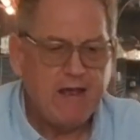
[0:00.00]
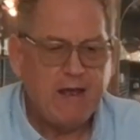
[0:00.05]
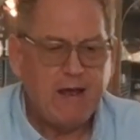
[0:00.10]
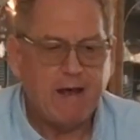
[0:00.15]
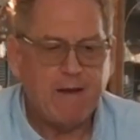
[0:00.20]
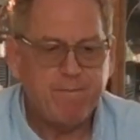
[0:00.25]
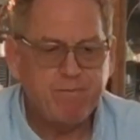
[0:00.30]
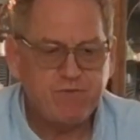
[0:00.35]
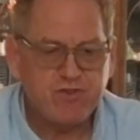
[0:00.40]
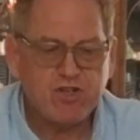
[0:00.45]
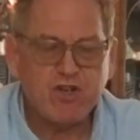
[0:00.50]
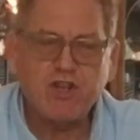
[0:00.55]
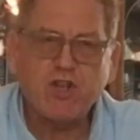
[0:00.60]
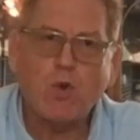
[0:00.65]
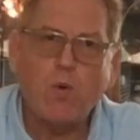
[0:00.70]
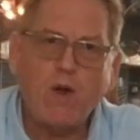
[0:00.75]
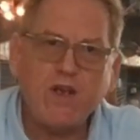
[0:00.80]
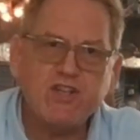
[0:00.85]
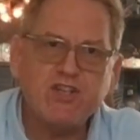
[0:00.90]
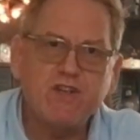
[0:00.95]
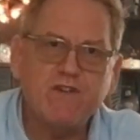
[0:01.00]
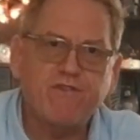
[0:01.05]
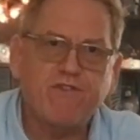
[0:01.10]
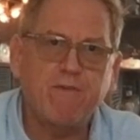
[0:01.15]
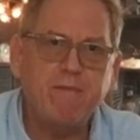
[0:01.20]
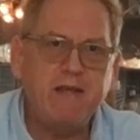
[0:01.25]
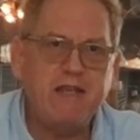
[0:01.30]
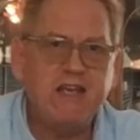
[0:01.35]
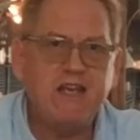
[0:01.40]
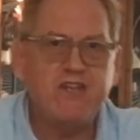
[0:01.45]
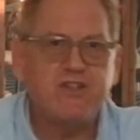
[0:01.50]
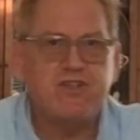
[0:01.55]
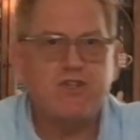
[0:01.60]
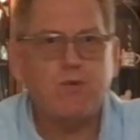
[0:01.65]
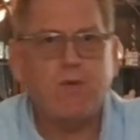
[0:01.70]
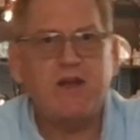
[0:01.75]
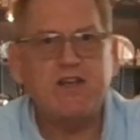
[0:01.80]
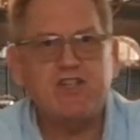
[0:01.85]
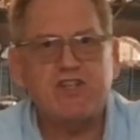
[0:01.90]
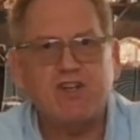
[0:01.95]
So the question for me is, do I
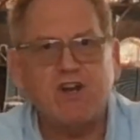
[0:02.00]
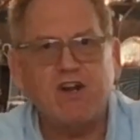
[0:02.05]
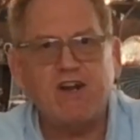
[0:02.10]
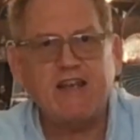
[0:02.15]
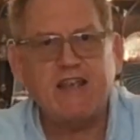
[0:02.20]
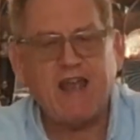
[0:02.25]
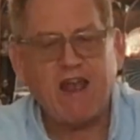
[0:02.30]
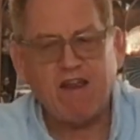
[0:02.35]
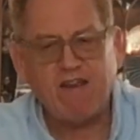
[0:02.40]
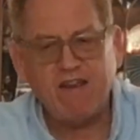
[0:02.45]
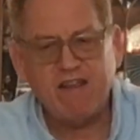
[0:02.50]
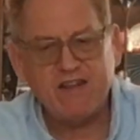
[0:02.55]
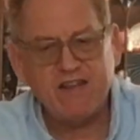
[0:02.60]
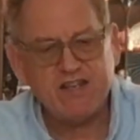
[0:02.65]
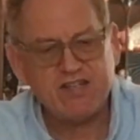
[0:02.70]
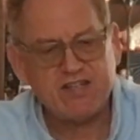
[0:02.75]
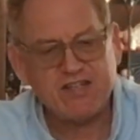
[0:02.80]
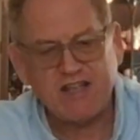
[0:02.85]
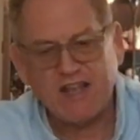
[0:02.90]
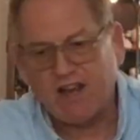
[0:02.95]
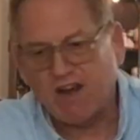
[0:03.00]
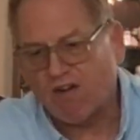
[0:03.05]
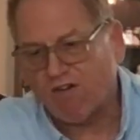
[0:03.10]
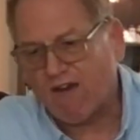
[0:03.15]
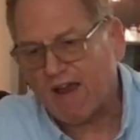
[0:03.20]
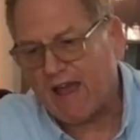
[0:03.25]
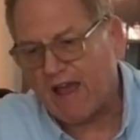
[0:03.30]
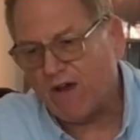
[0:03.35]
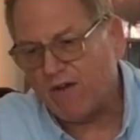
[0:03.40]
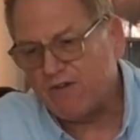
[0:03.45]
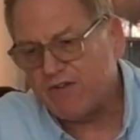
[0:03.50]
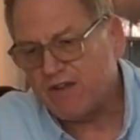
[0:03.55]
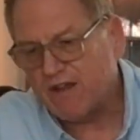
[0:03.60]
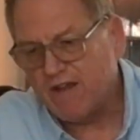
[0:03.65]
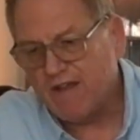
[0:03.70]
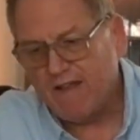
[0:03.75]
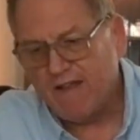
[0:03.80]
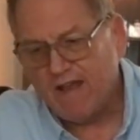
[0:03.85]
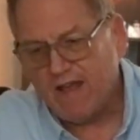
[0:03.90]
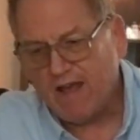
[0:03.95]
start carrying this thing around,
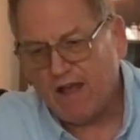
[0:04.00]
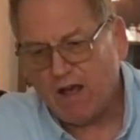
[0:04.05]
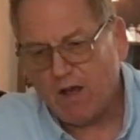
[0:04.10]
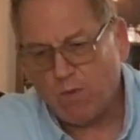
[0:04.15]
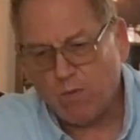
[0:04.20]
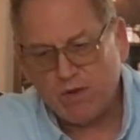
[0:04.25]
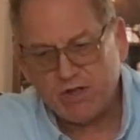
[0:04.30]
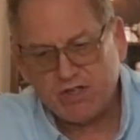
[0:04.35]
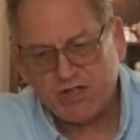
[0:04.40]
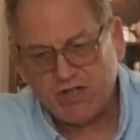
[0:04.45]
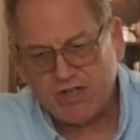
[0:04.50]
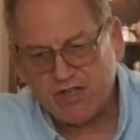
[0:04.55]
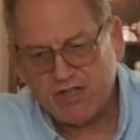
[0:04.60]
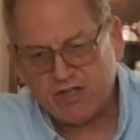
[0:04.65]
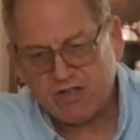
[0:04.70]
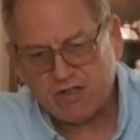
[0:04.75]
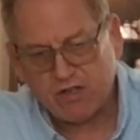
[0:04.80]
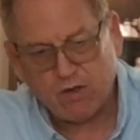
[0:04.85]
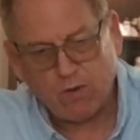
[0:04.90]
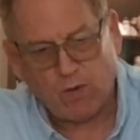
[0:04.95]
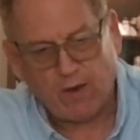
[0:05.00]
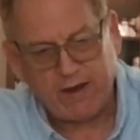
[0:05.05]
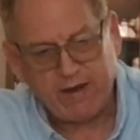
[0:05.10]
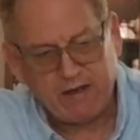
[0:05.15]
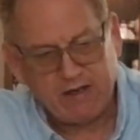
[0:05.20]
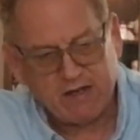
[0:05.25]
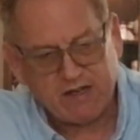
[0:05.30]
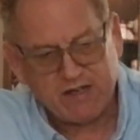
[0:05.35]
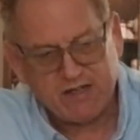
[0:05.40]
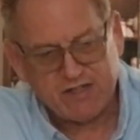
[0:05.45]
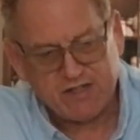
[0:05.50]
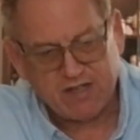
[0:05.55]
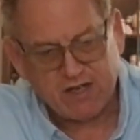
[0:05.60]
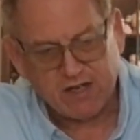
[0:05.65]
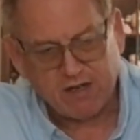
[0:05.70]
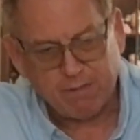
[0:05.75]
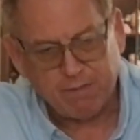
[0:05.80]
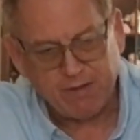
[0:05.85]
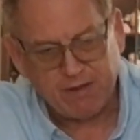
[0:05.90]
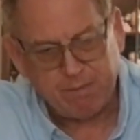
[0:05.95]
which is quite
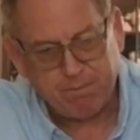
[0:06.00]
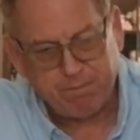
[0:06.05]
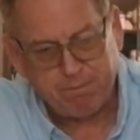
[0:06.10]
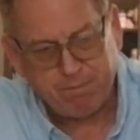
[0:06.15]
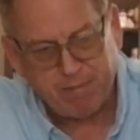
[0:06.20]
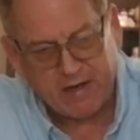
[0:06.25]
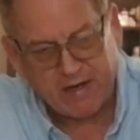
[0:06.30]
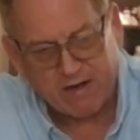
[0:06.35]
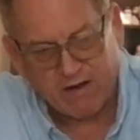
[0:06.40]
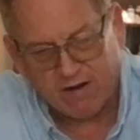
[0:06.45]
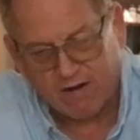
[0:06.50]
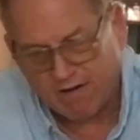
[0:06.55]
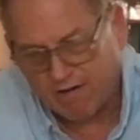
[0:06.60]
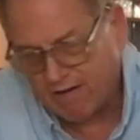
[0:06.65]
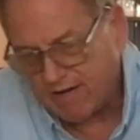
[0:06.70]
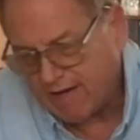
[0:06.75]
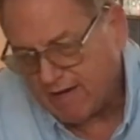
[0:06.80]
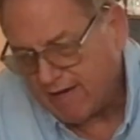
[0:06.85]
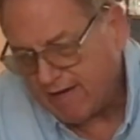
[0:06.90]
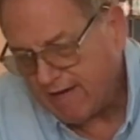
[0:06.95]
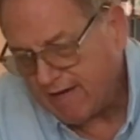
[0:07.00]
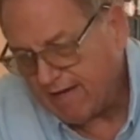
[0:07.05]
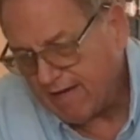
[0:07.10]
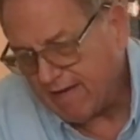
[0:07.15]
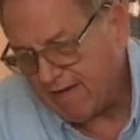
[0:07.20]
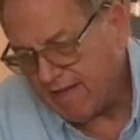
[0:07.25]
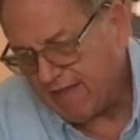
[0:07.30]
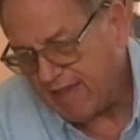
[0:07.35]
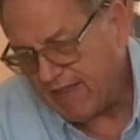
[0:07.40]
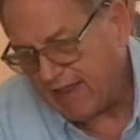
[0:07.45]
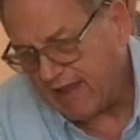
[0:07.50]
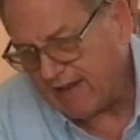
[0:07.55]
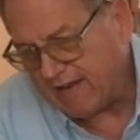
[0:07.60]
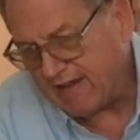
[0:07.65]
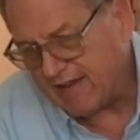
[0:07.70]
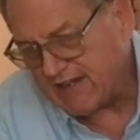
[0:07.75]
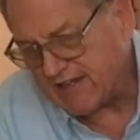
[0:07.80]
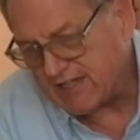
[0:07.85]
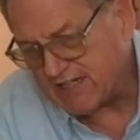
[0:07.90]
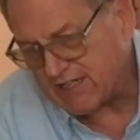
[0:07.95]
considerably bigger than
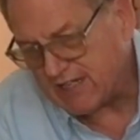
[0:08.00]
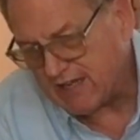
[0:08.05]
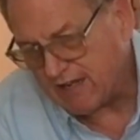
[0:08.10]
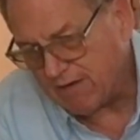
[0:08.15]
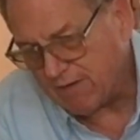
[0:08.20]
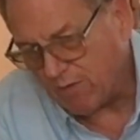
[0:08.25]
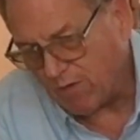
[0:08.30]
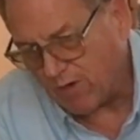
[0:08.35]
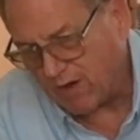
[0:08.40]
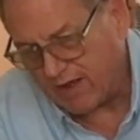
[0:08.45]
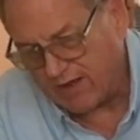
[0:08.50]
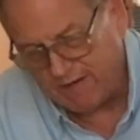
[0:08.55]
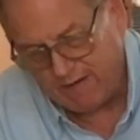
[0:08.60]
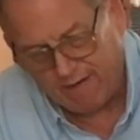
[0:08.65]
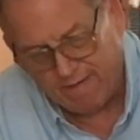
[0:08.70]
this one,